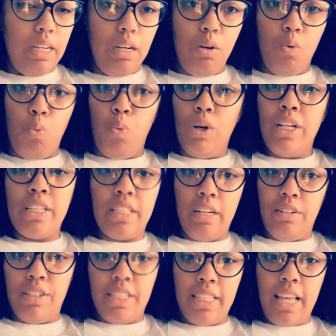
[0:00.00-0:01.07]
what is
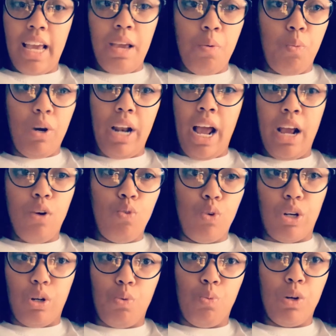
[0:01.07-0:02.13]
there to say what I
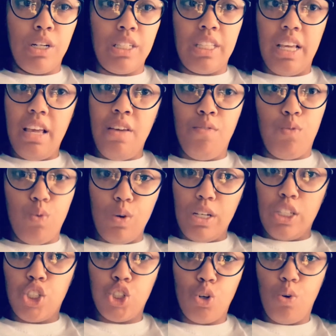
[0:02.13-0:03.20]
order? Where's the
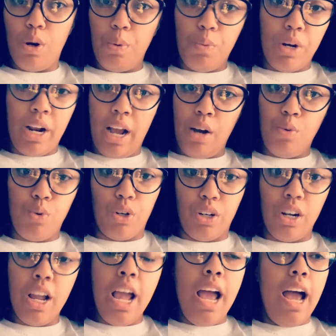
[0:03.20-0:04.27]
invoice showing what I
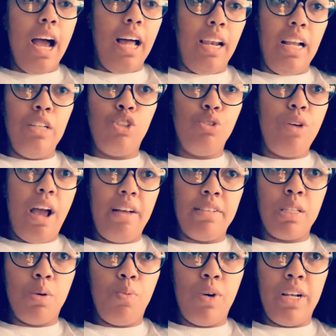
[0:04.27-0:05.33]
order? Unless you have
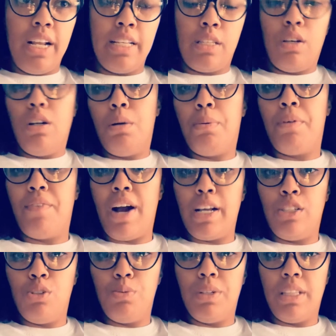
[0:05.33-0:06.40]
someone that's going to
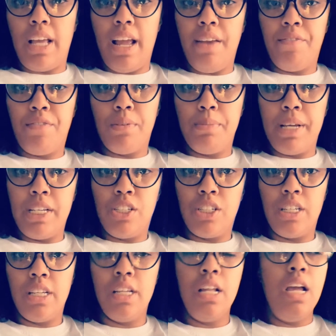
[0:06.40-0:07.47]
provide you with that
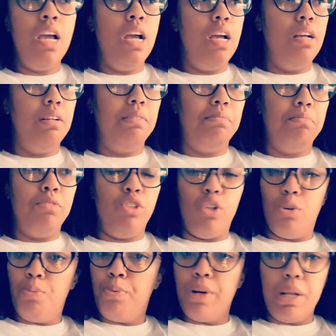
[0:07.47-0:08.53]
information,
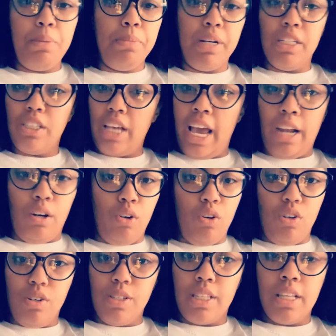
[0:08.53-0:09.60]
you're pretty much at a
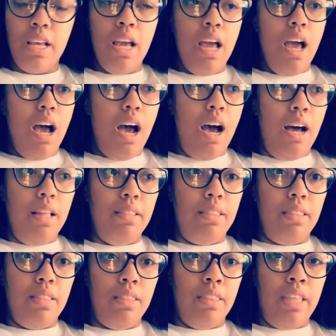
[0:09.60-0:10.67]
loss.
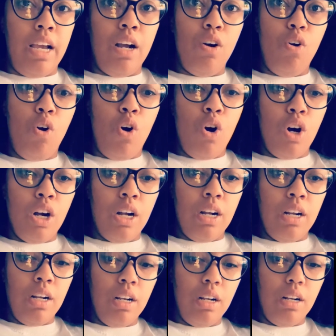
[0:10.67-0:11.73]
There
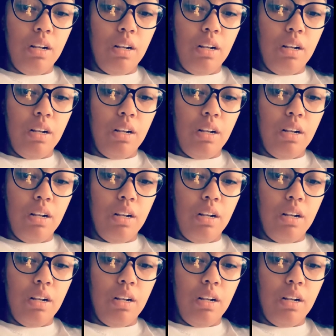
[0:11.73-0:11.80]
are